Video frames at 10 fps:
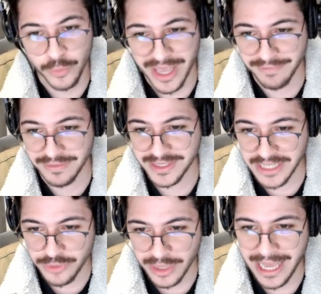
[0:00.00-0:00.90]
We have the
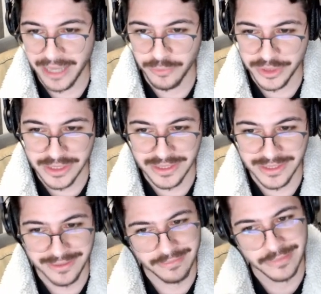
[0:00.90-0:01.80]
Decentraland, which
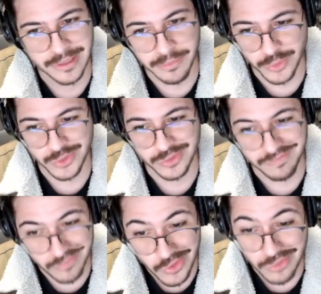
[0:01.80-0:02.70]
is
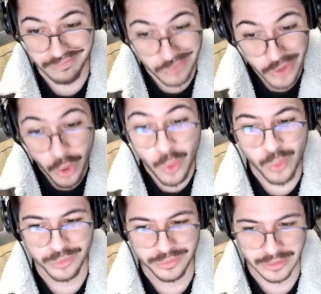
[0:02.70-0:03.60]
most
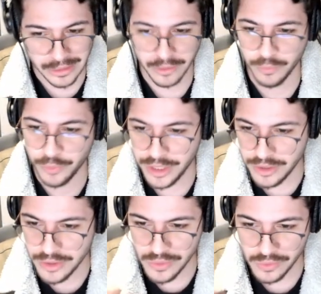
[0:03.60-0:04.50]
known
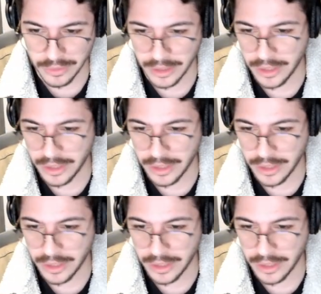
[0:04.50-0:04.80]
when you